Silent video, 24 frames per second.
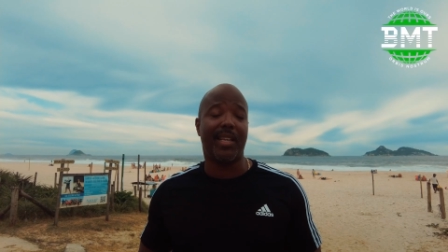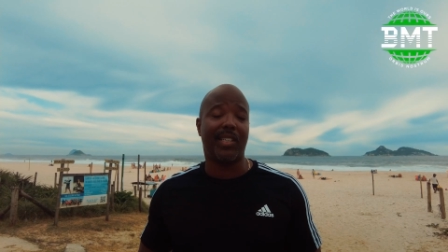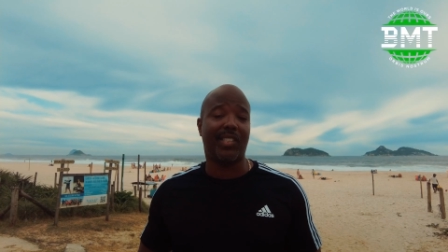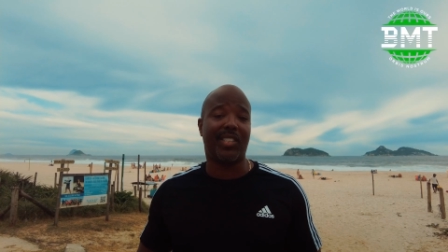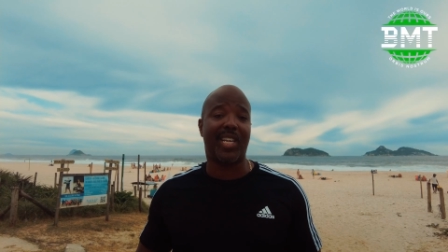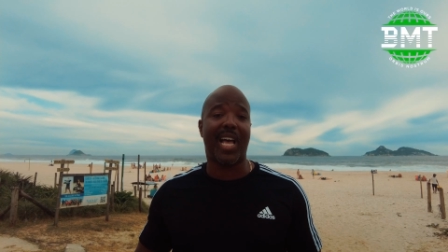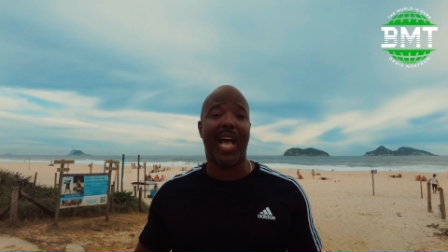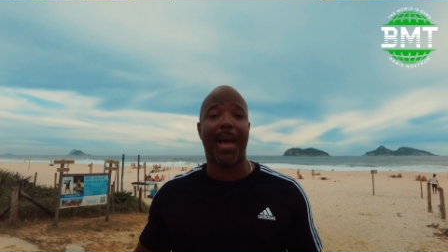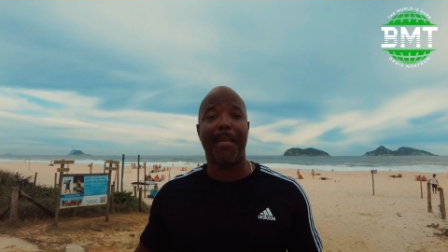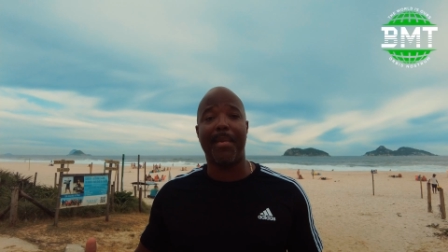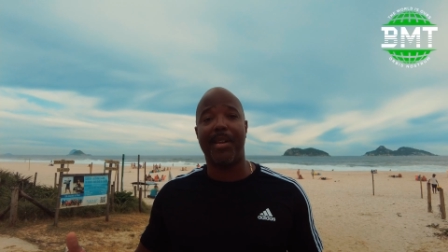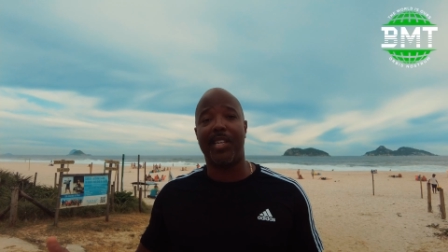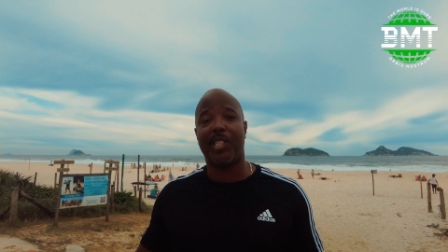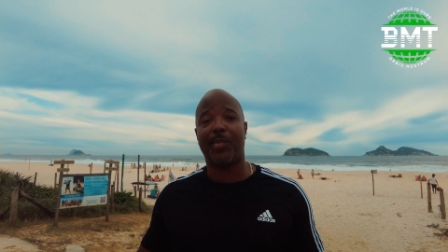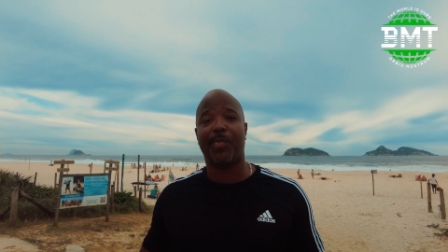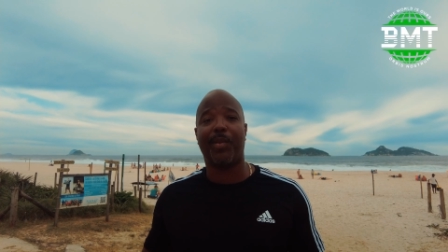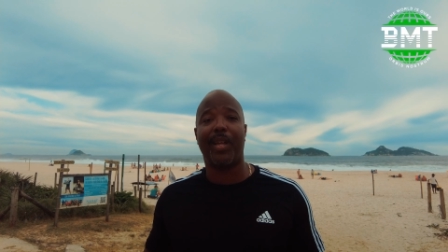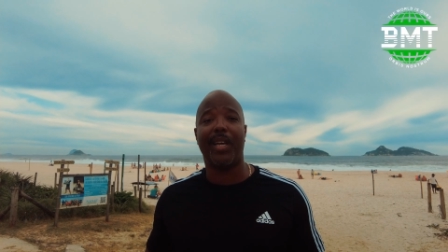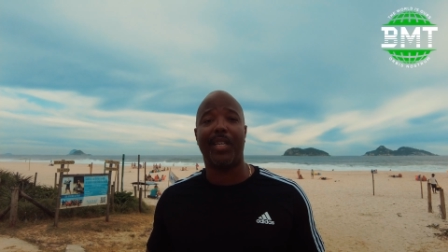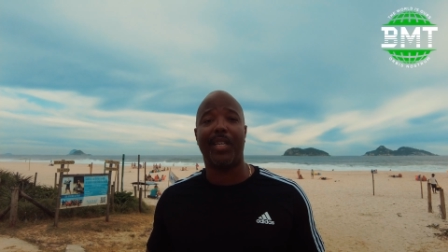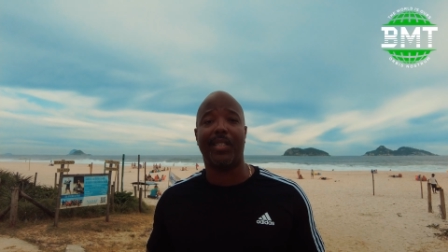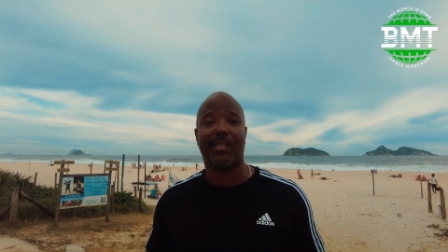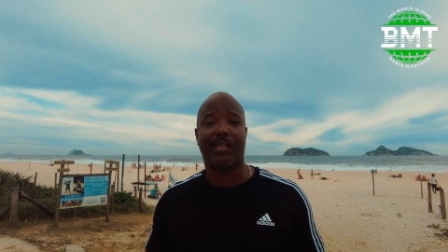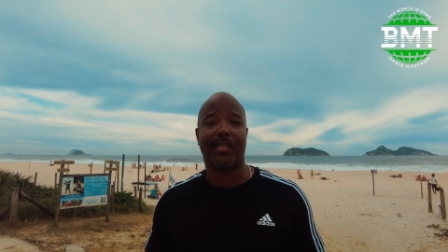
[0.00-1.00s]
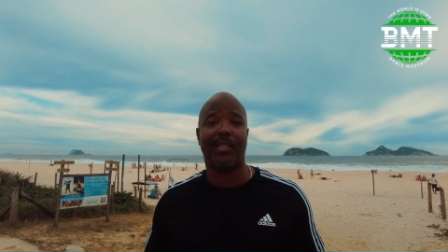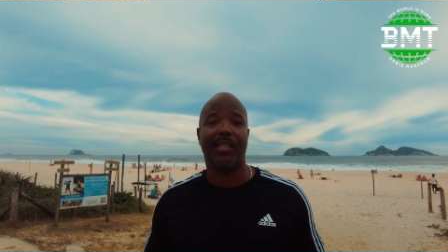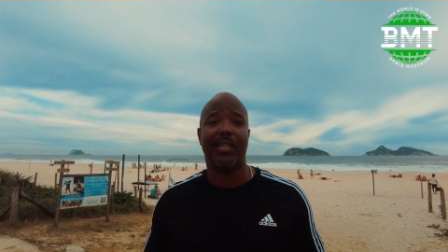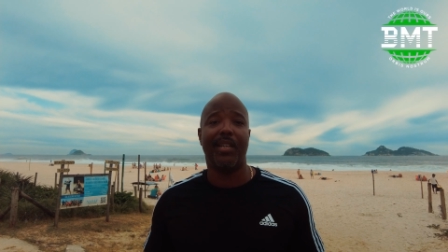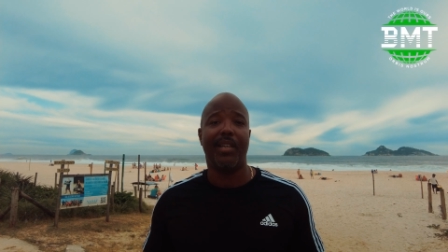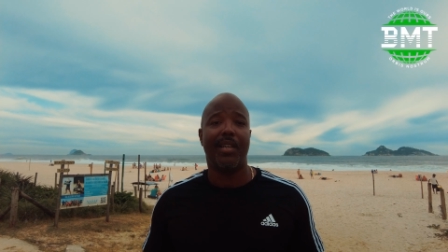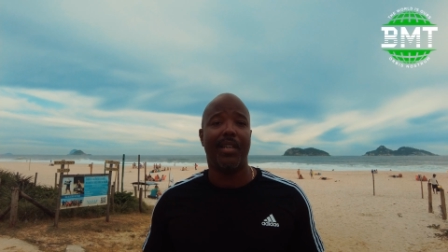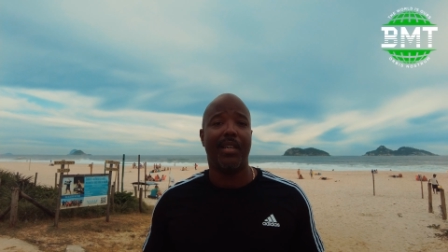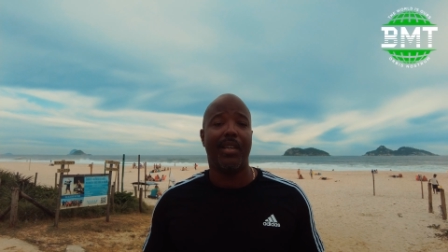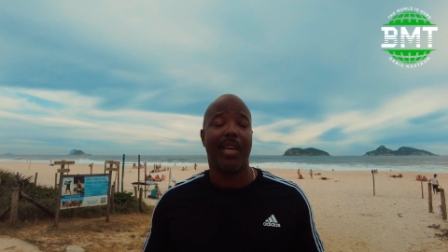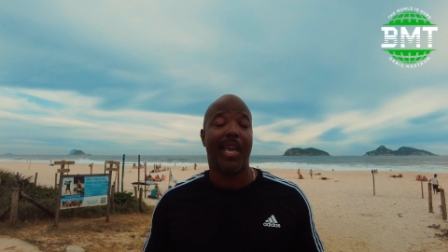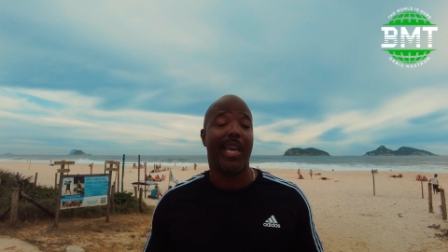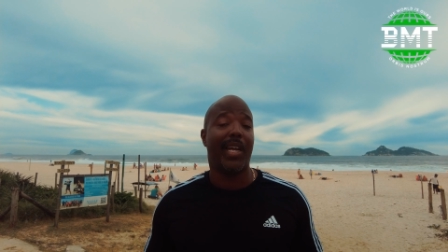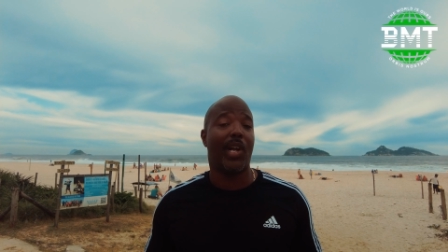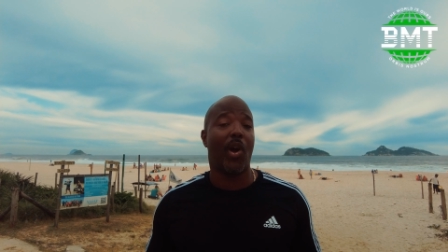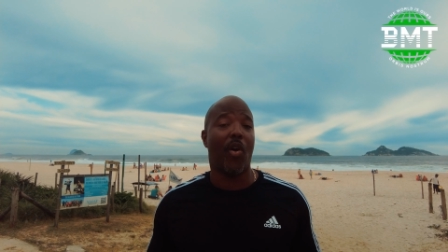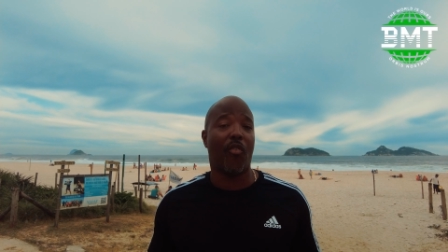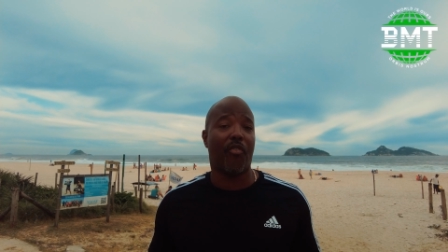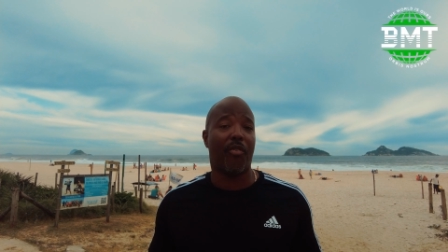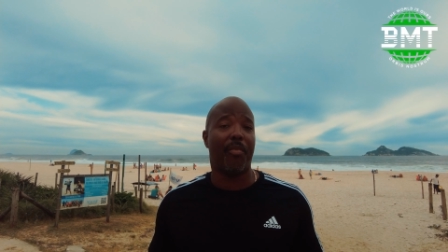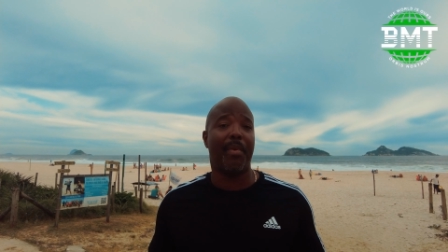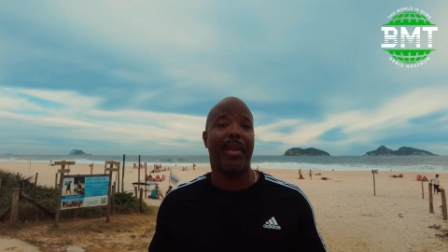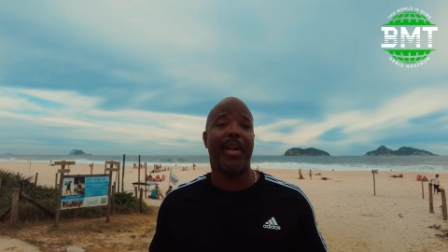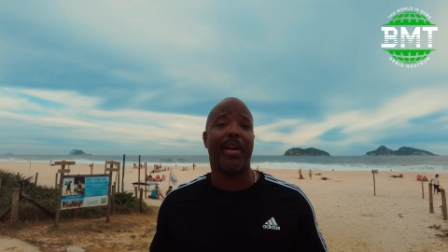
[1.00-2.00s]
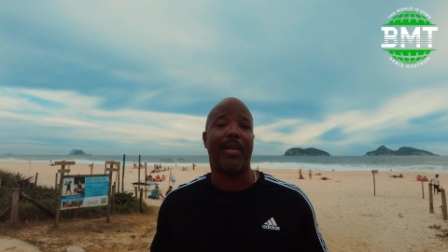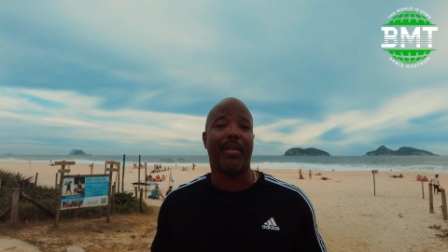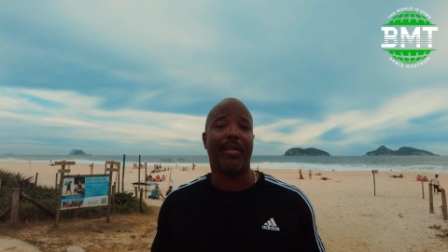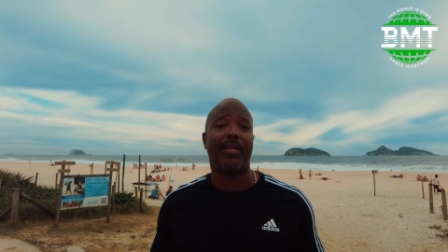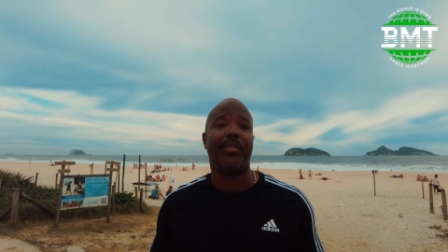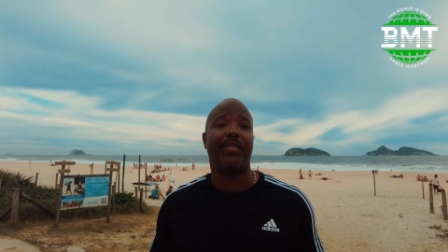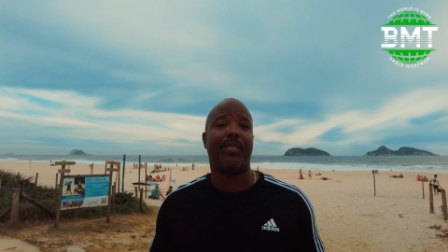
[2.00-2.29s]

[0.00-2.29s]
this time in this place? And go from there.